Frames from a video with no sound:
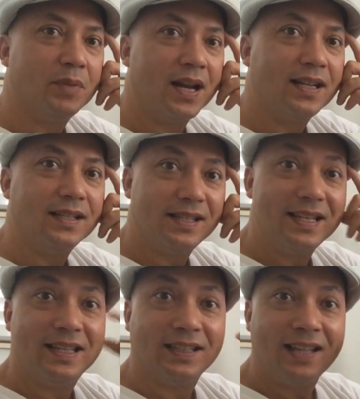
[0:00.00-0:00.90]
but I can
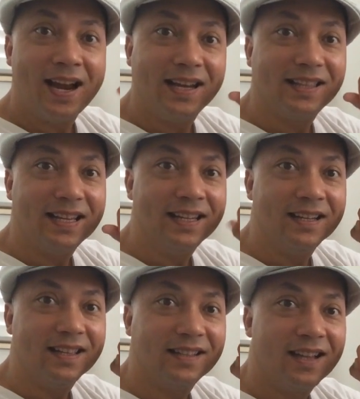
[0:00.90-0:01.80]
see the light at the
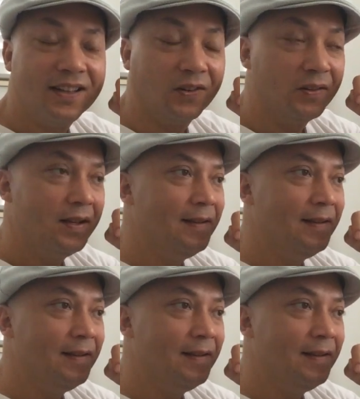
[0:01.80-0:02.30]
end of the tunnel,